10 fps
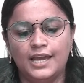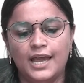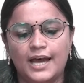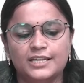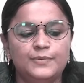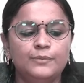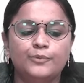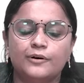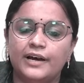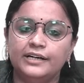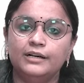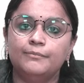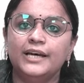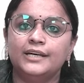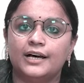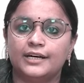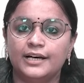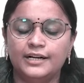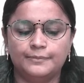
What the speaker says: has been provided by Narayana